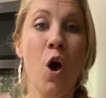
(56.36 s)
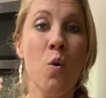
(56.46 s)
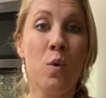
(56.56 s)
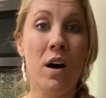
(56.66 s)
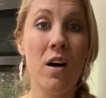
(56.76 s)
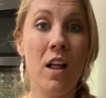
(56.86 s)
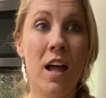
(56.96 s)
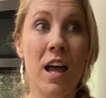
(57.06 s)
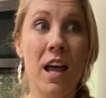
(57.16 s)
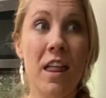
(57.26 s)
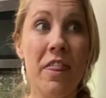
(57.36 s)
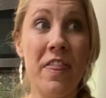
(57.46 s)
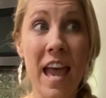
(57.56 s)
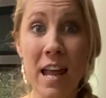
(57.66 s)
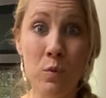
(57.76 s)
Well,
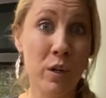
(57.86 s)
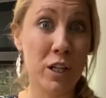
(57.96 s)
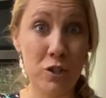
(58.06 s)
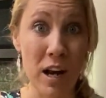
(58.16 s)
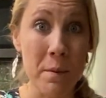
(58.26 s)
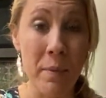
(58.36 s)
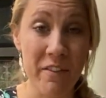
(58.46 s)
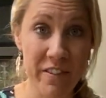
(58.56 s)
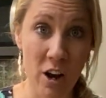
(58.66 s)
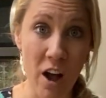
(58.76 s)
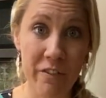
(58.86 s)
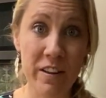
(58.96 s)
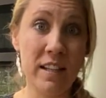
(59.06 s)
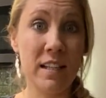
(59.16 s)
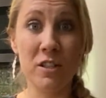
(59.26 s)
then we're gonna try to buff it off.
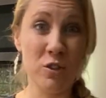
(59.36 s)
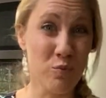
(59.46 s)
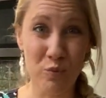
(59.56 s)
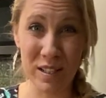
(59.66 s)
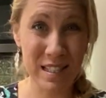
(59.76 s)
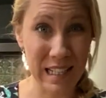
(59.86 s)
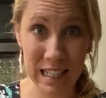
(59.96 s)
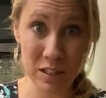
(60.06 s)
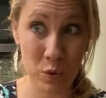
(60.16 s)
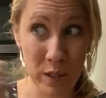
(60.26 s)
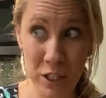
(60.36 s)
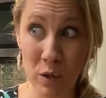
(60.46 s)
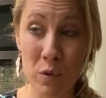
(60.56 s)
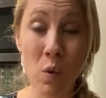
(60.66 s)
Unless you're rinsing it, squeegeeing with